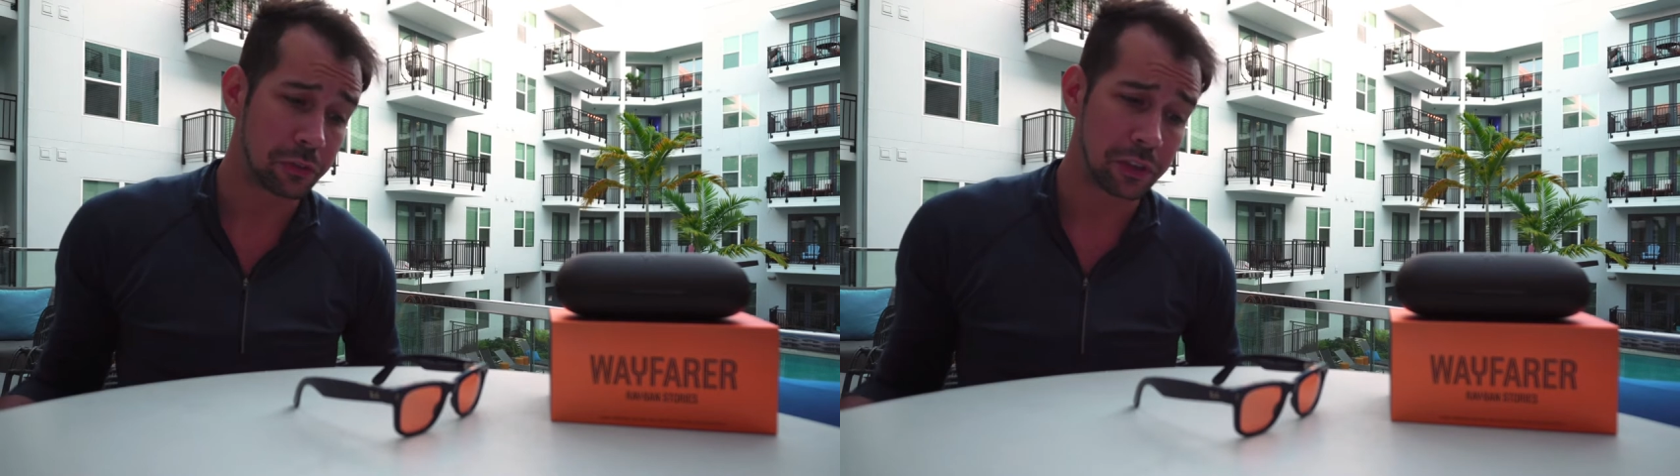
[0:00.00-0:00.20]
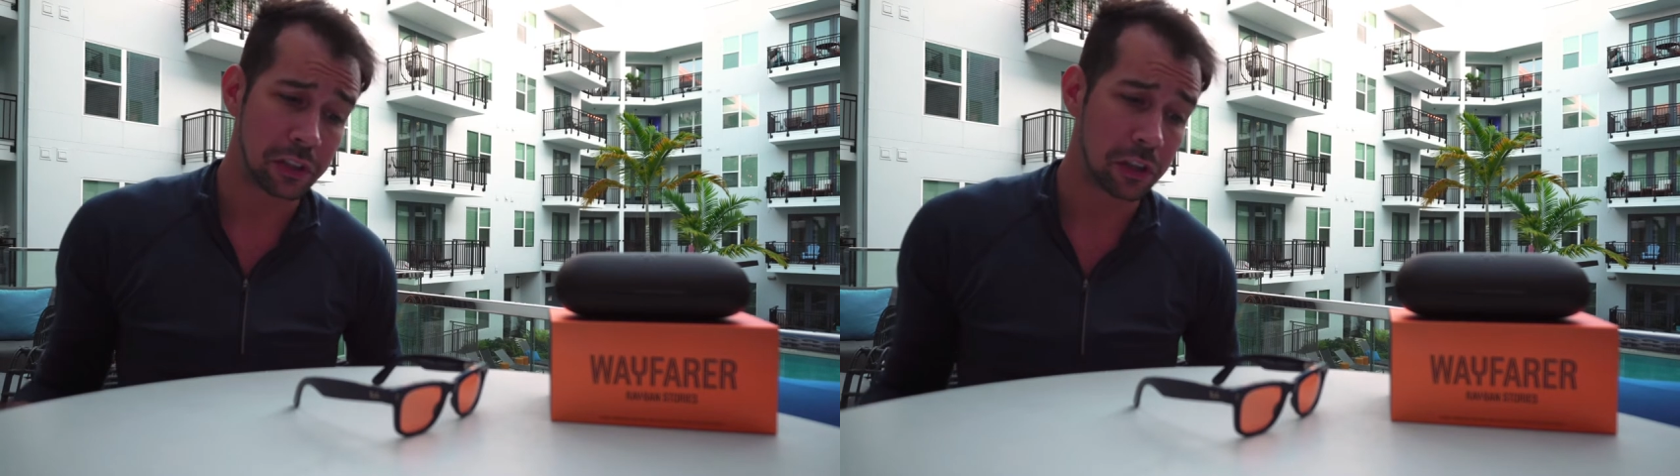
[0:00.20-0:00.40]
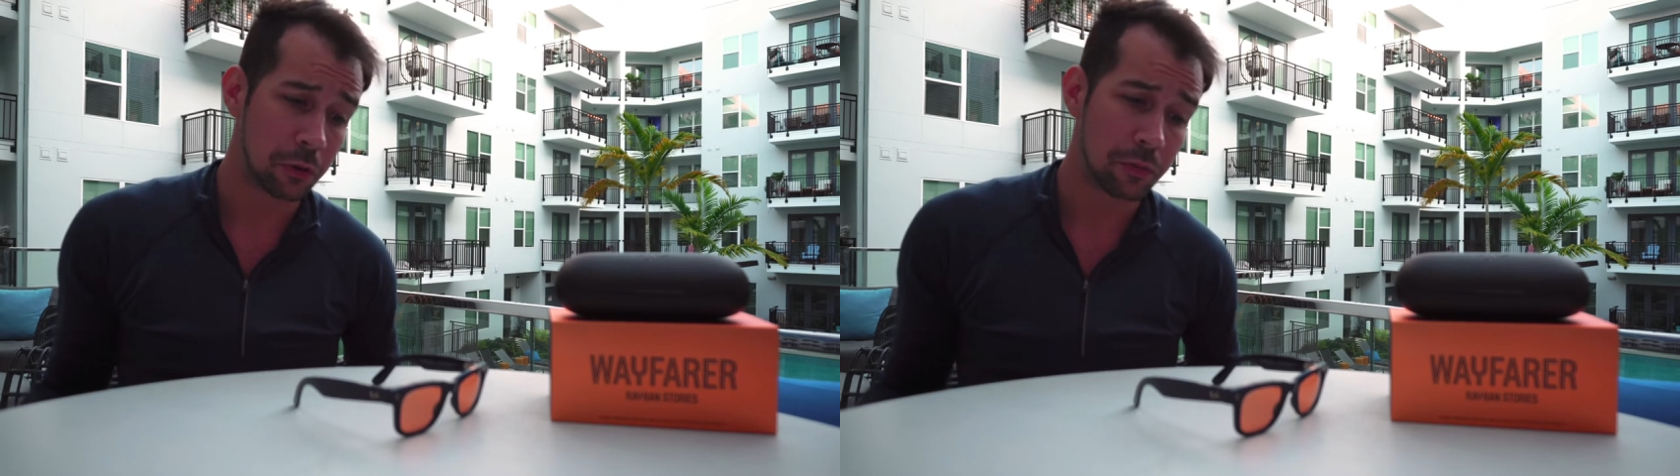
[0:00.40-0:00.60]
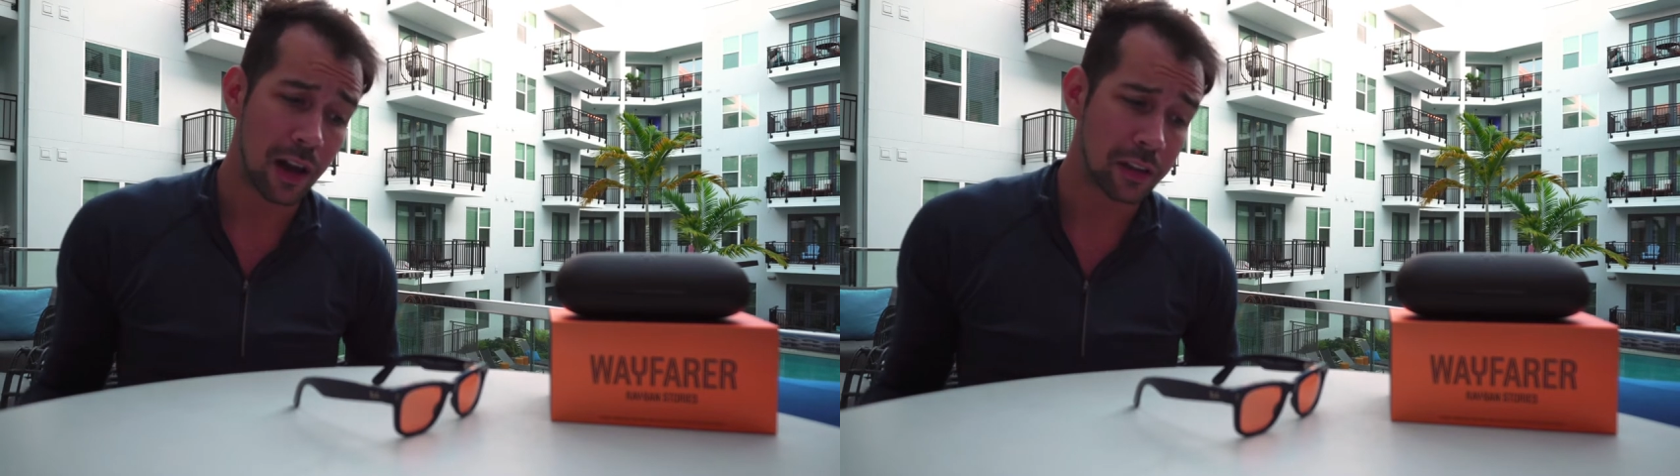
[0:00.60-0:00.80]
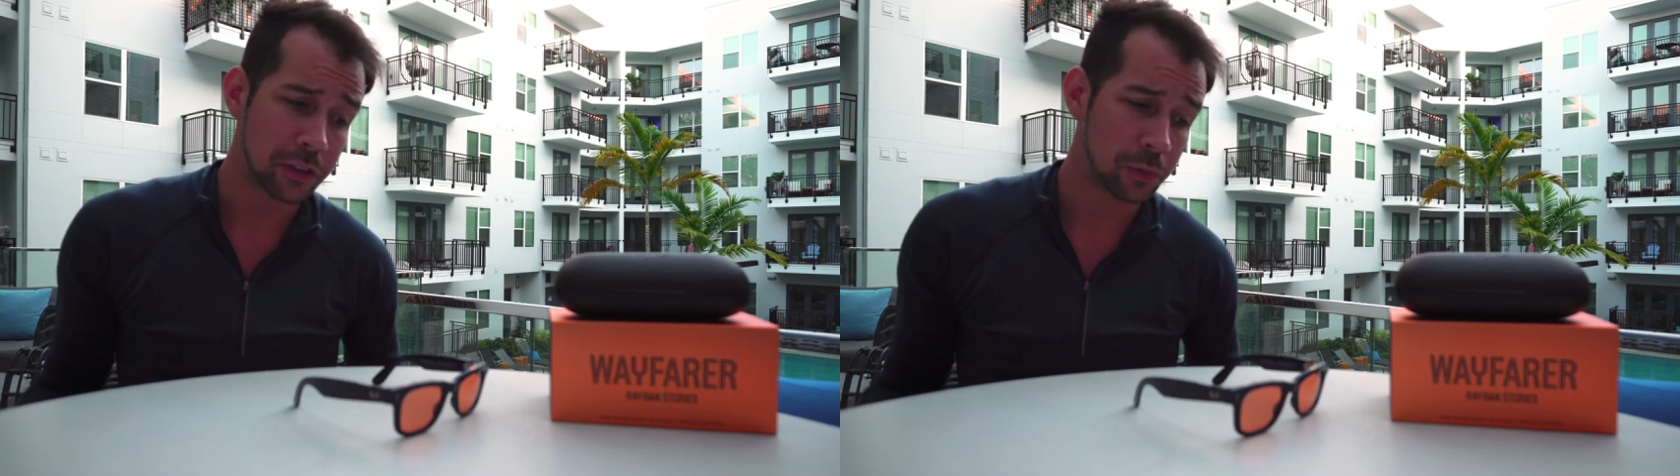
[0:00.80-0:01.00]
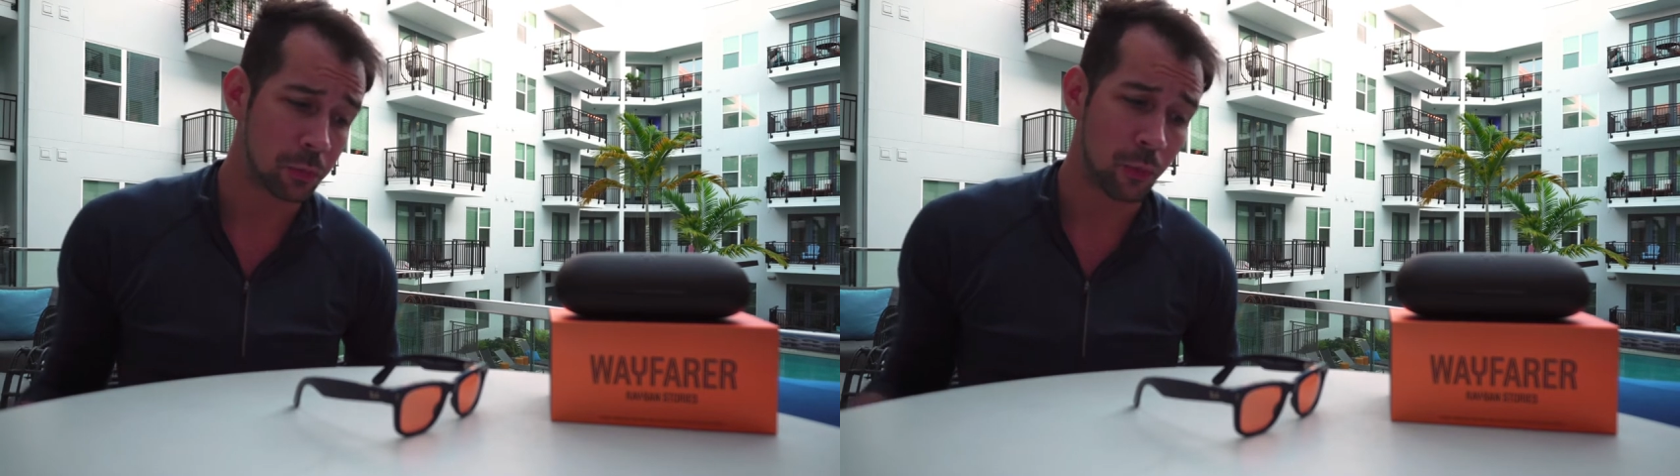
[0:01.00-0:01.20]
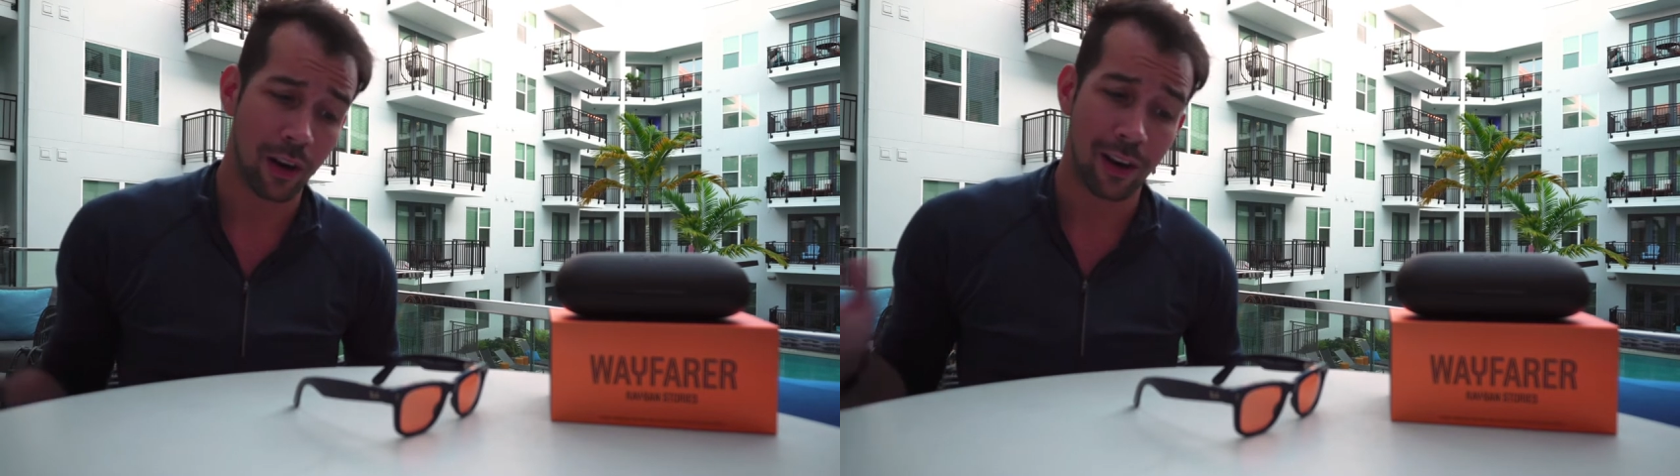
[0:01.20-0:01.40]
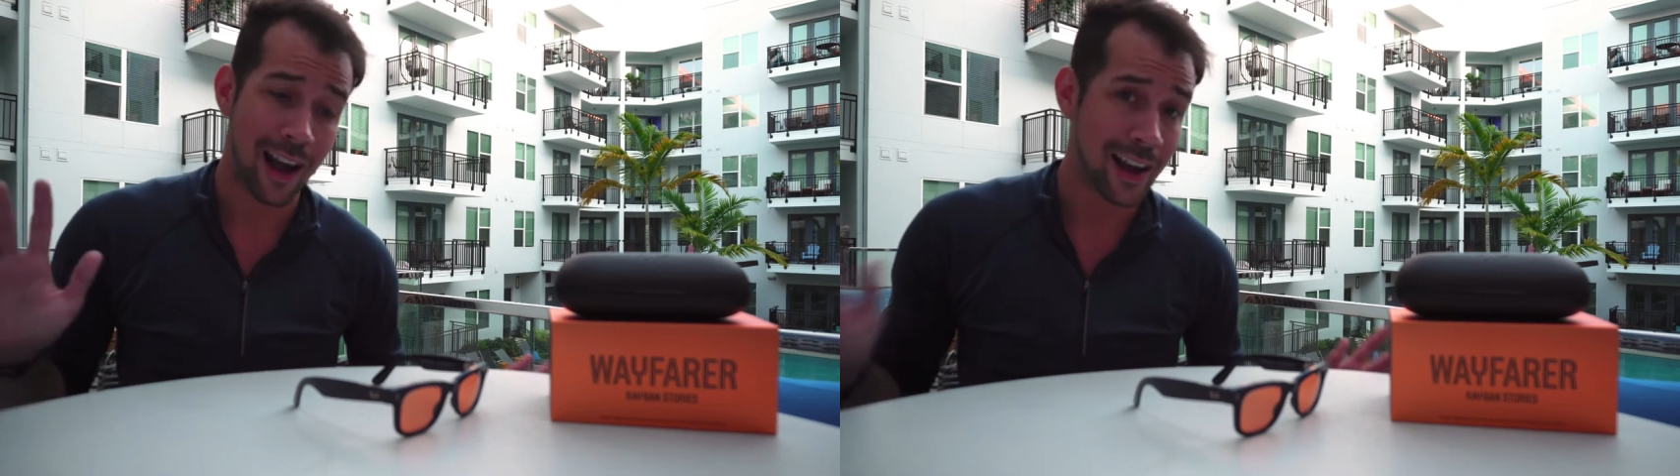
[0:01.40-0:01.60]
really low volume
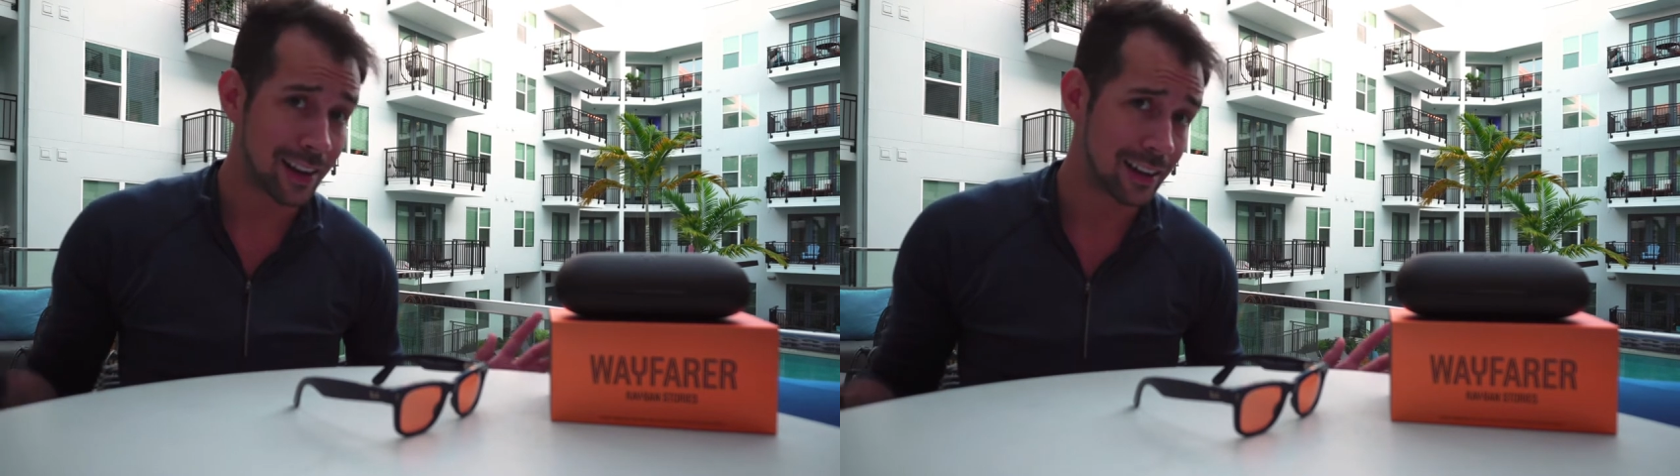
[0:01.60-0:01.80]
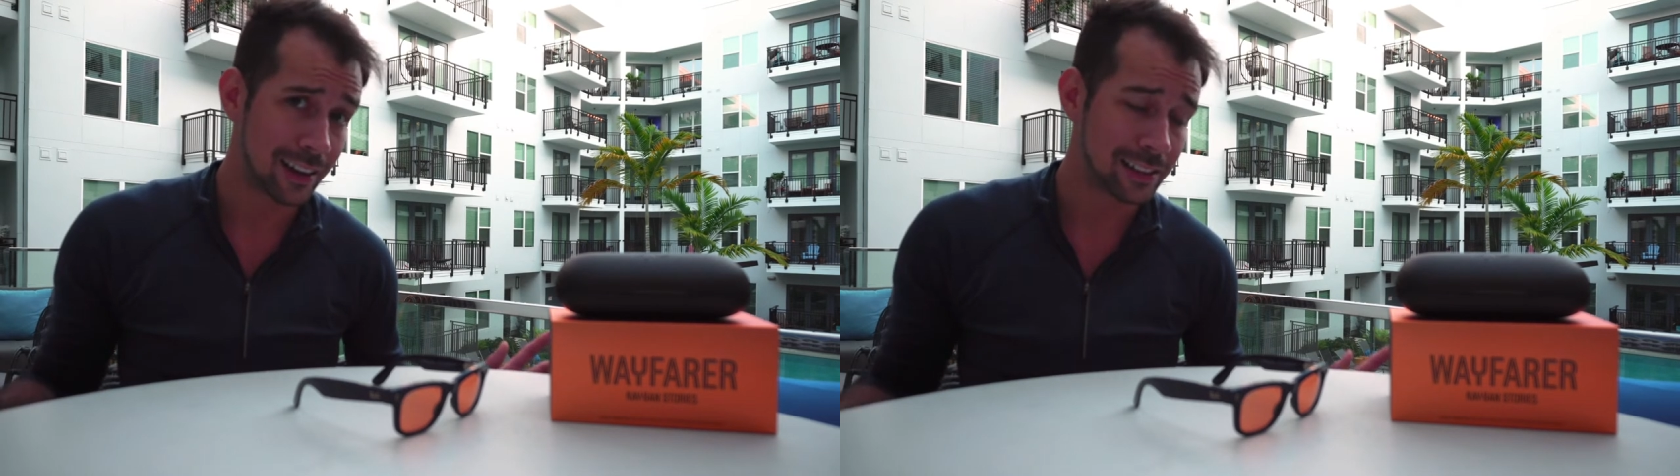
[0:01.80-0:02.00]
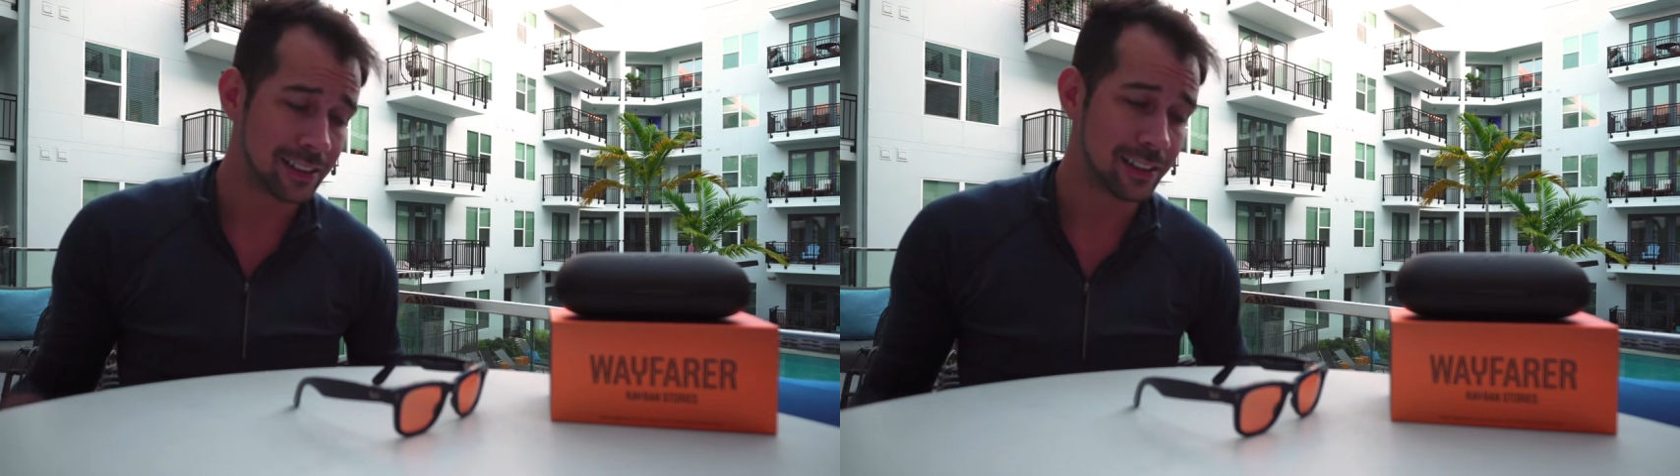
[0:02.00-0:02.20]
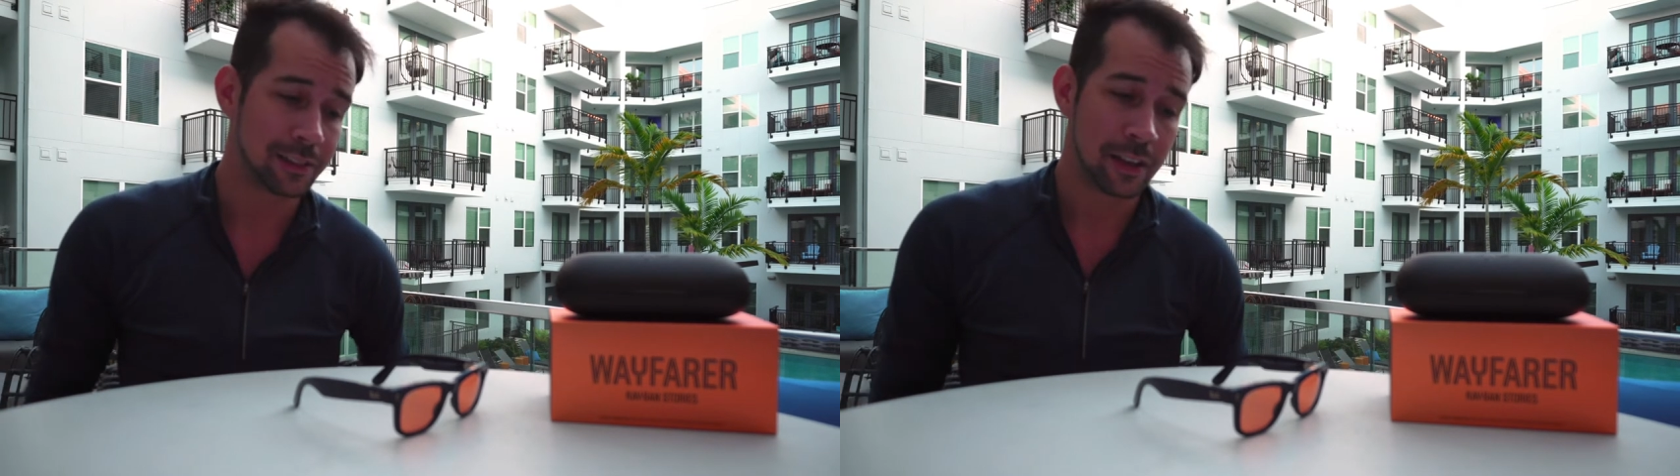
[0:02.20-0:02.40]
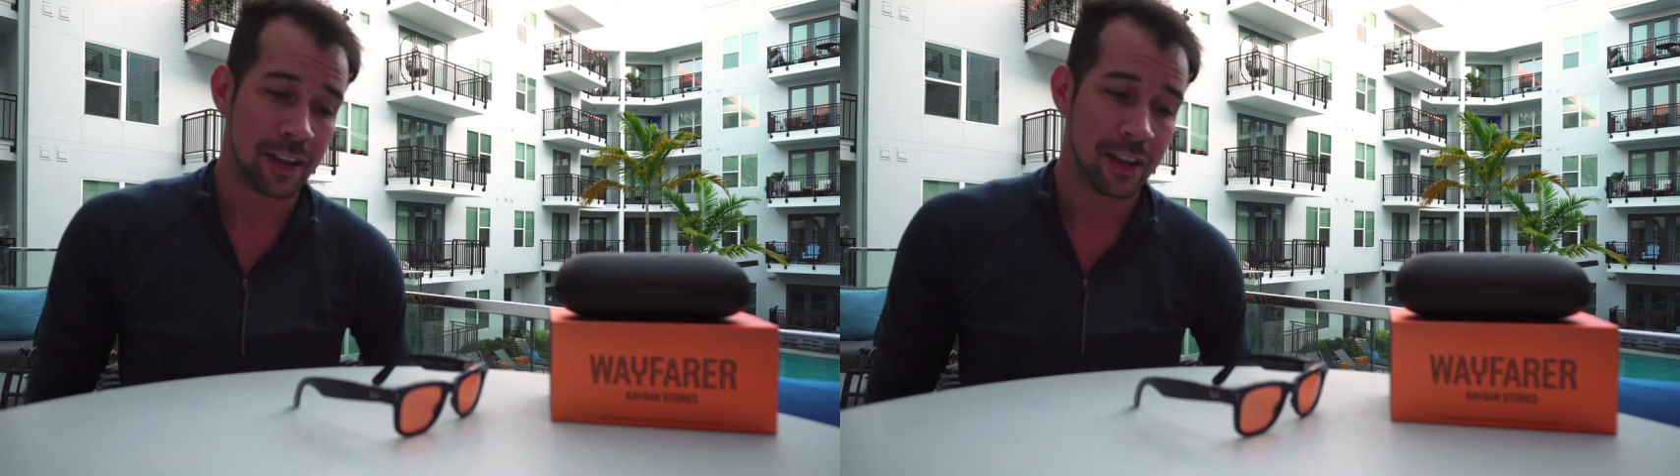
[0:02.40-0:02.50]
where I kind of liked it